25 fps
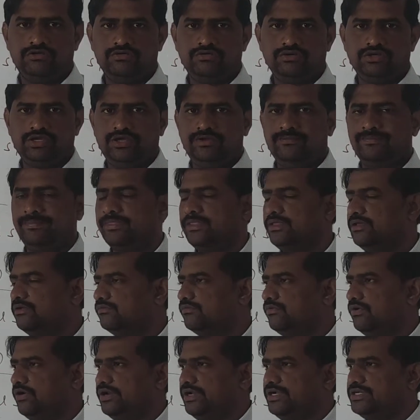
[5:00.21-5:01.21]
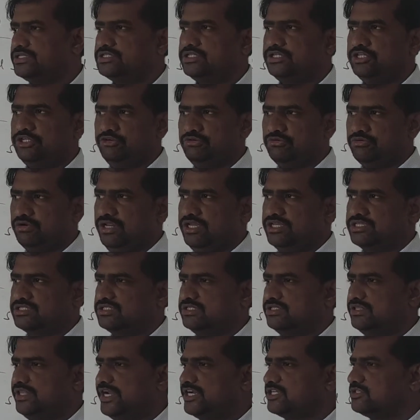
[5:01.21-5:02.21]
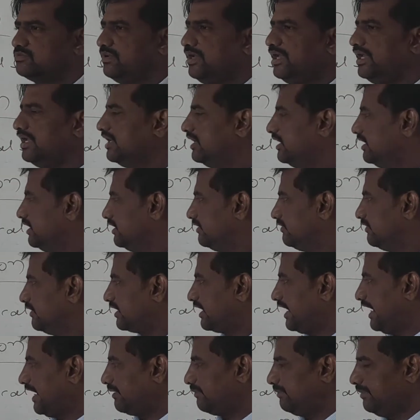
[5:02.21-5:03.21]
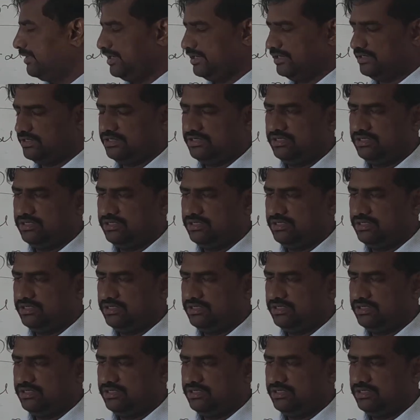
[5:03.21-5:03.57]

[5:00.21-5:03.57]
okay, for its nucleus. That's why the carbon